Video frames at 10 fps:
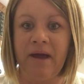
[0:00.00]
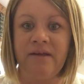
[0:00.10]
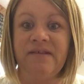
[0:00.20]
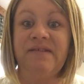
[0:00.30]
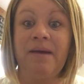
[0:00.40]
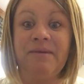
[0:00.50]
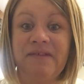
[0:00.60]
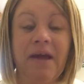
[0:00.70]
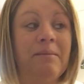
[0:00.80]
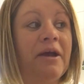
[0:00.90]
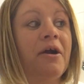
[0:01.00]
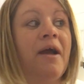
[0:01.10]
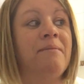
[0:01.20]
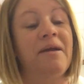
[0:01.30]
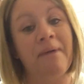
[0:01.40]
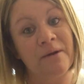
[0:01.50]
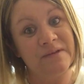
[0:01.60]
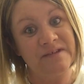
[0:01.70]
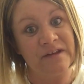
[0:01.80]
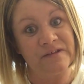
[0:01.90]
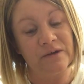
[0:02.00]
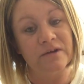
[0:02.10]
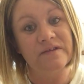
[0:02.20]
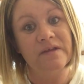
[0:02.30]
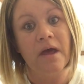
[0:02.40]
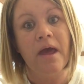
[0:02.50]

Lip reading: And since I'm a sign maker, I make my own stencils.